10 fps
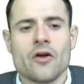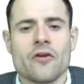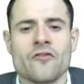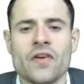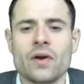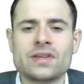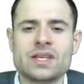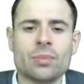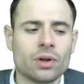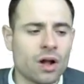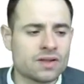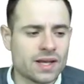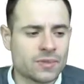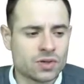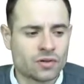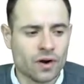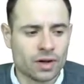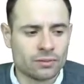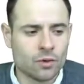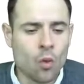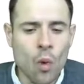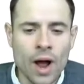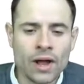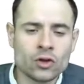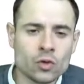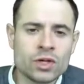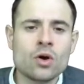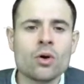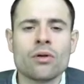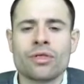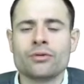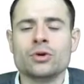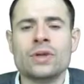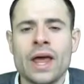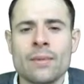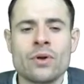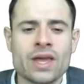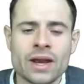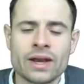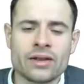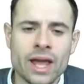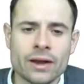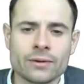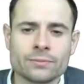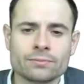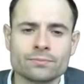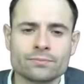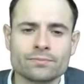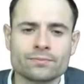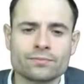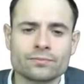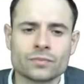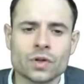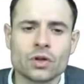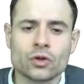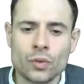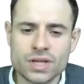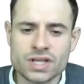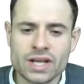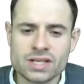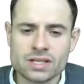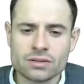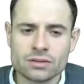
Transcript: Fairly simple concept so far. Why do we go through them again and again? The reason is